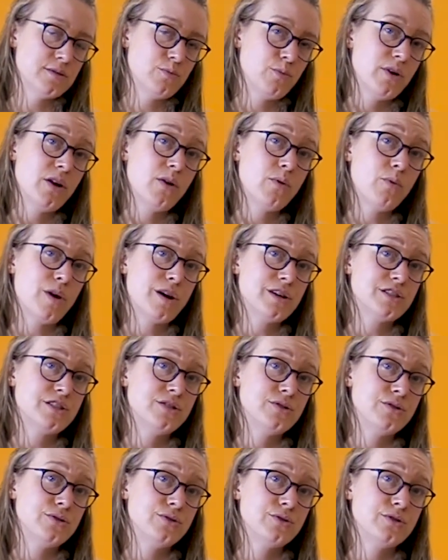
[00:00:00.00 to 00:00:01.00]
We don't want
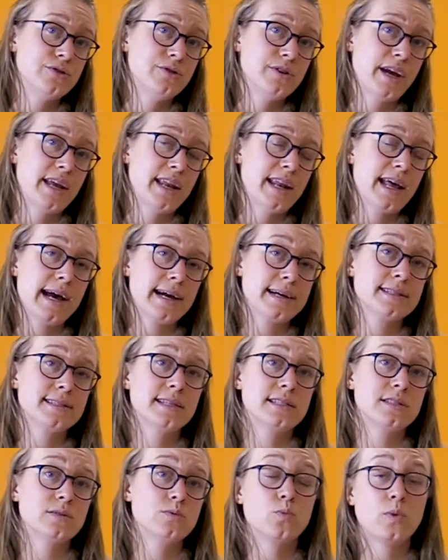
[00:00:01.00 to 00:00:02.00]
to create
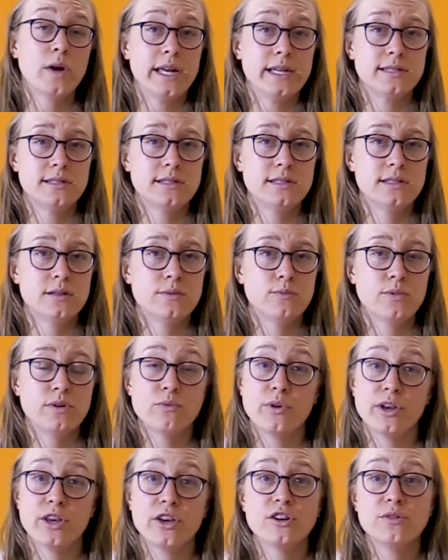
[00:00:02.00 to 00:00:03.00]
excess waste when
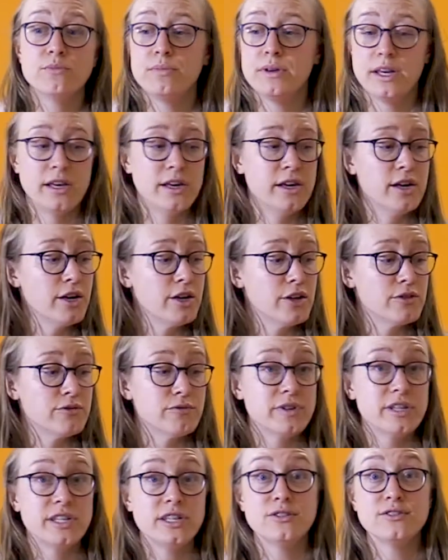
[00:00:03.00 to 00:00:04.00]
we could be
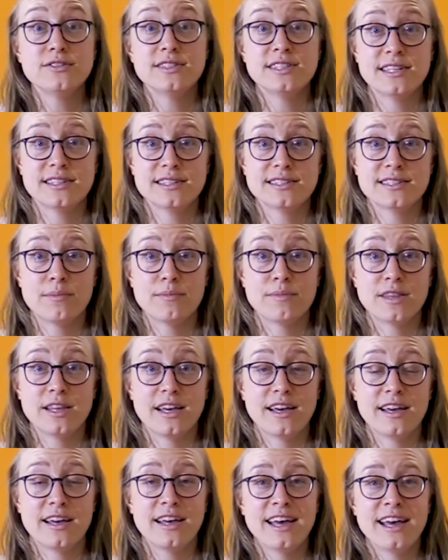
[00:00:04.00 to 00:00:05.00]
reusing
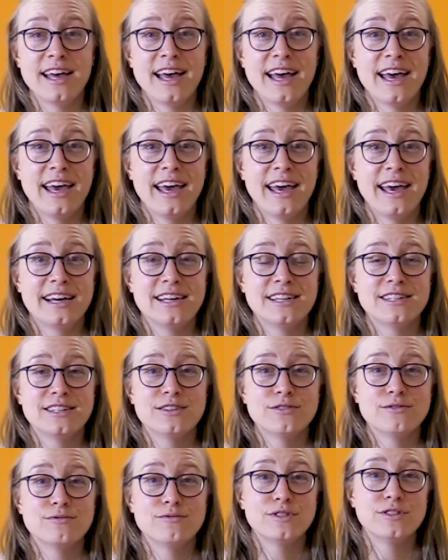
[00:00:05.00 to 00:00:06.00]
something and
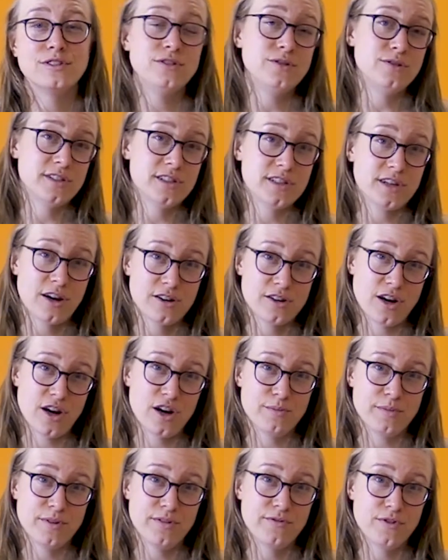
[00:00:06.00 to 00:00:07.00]
reducing our
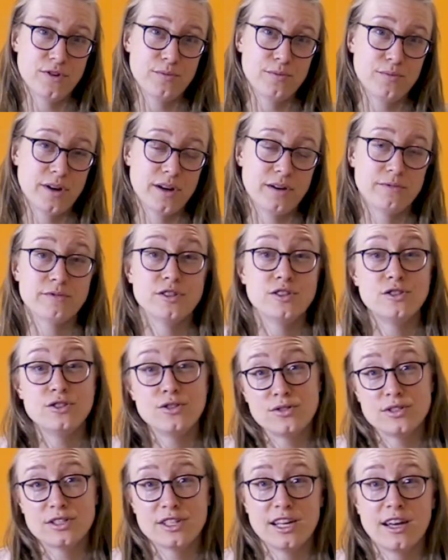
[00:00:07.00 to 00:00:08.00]
carbon footprint,
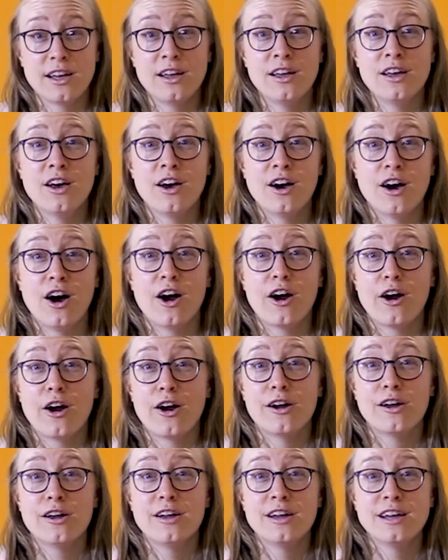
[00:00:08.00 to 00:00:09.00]
reducing
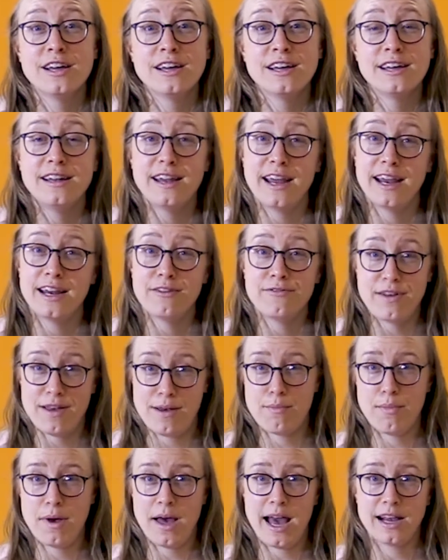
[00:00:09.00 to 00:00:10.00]
our negative
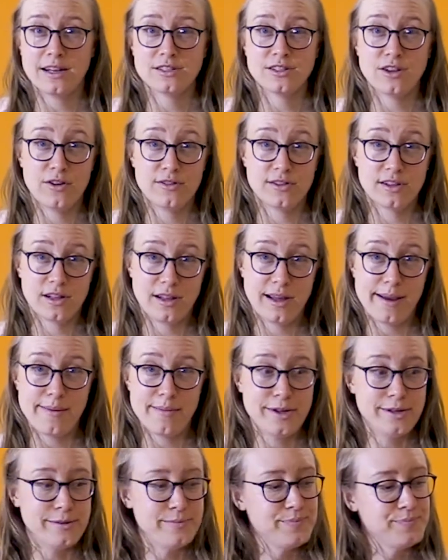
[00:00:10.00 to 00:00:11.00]
impact on the climate.